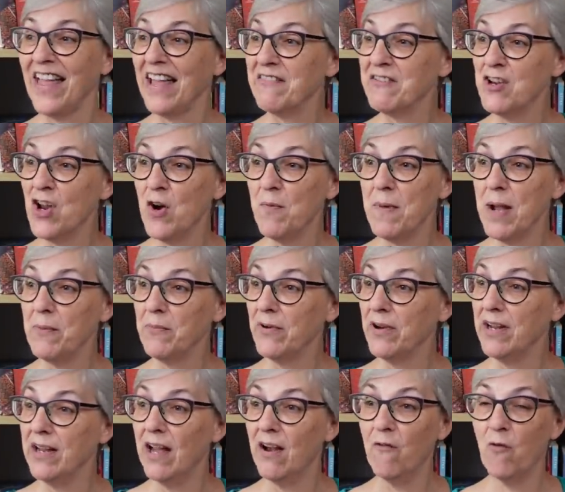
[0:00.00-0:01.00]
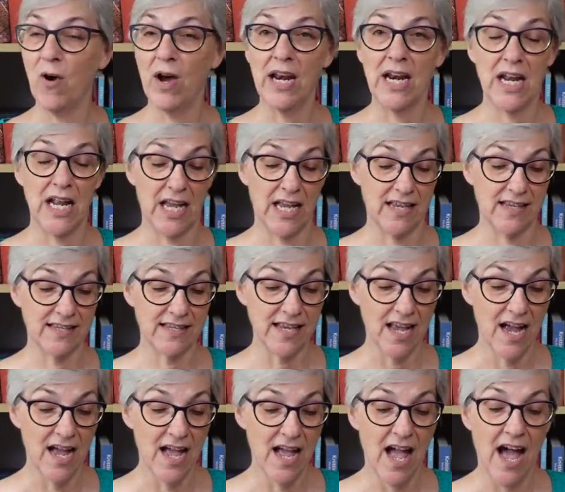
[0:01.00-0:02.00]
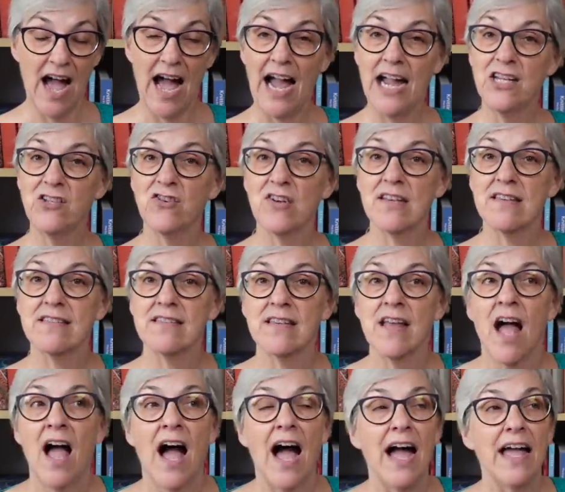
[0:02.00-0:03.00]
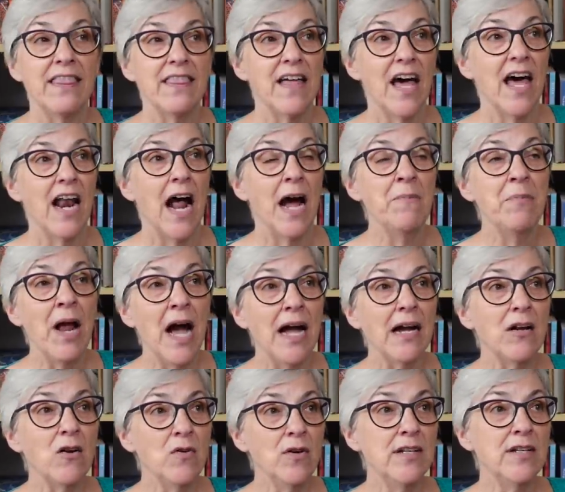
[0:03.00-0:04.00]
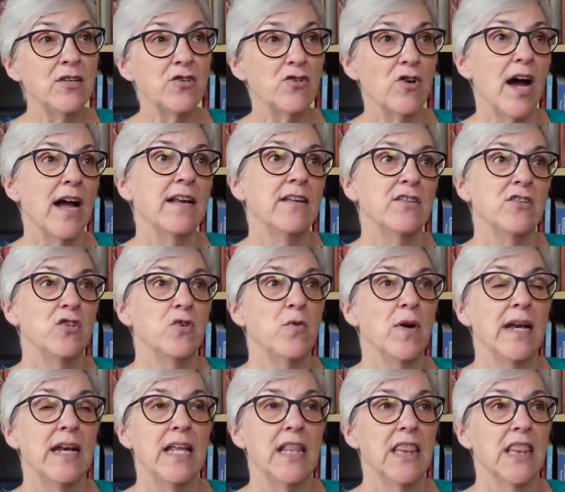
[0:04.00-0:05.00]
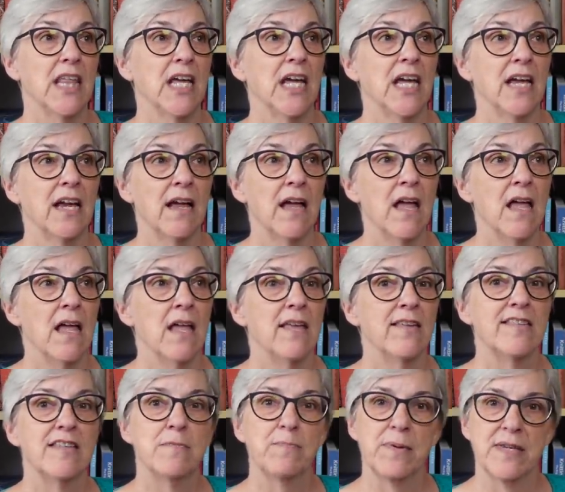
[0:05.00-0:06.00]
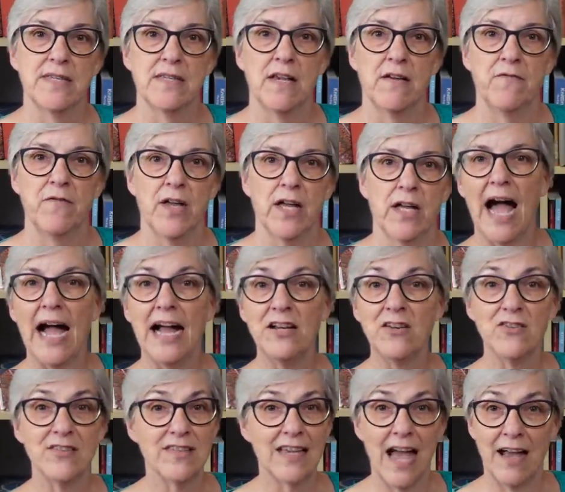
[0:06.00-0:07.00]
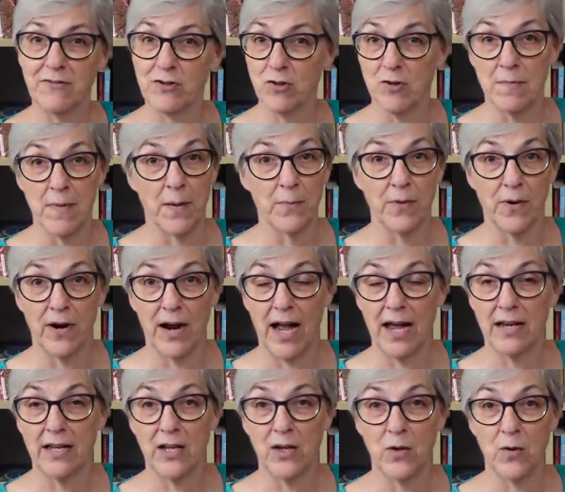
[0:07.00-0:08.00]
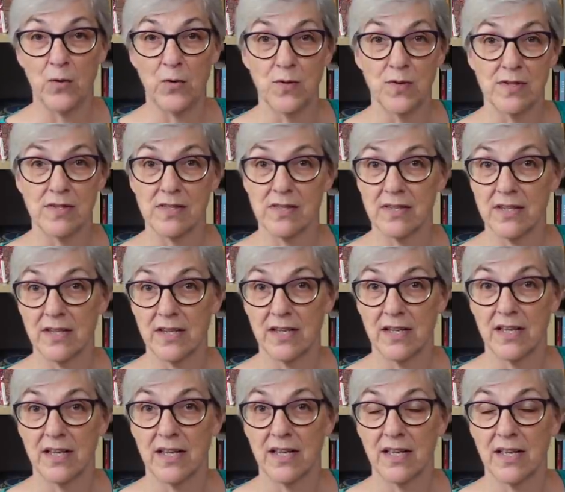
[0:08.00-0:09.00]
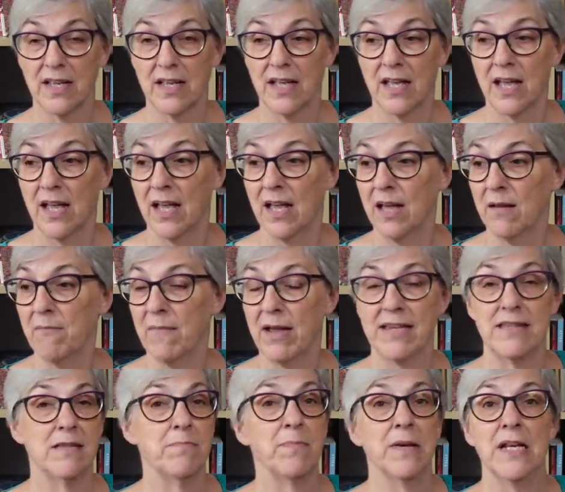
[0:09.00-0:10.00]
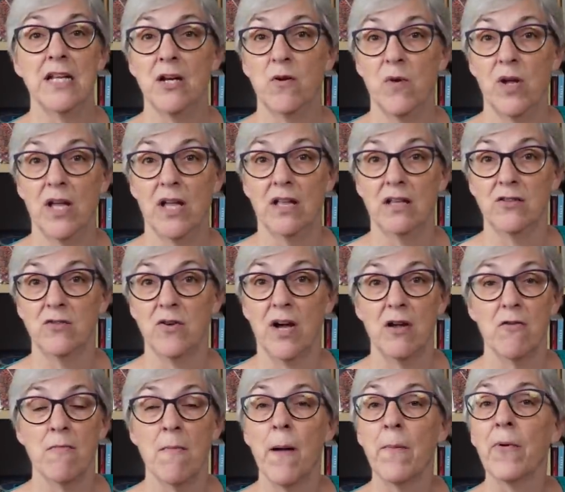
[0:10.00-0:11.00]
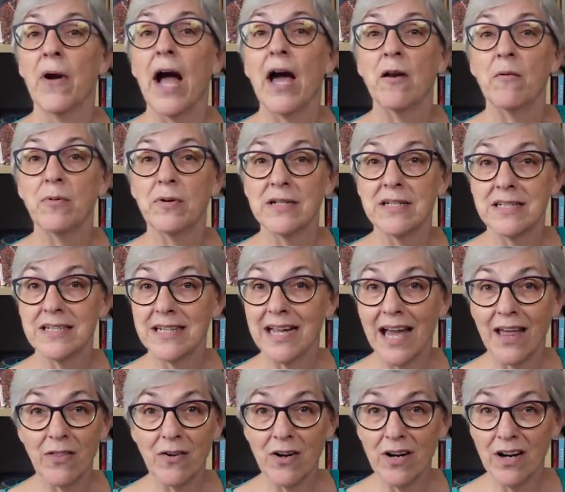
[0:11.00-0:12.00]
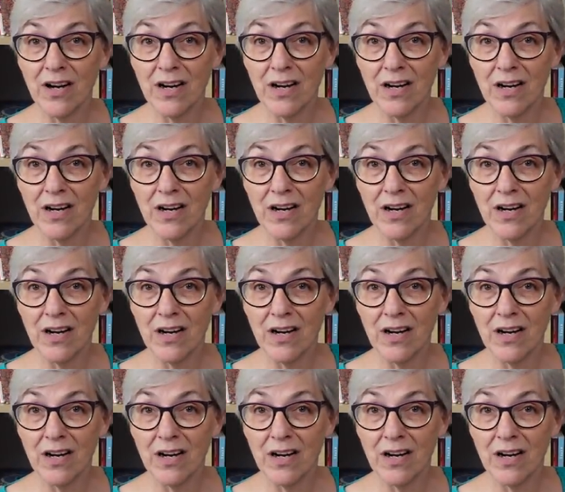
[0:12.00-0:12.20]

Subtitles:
I have no memory of what it is. I thought I'm not going to try to do anything specific. I just have to remember how to use my spinning wheel. Do I remember how to put it together?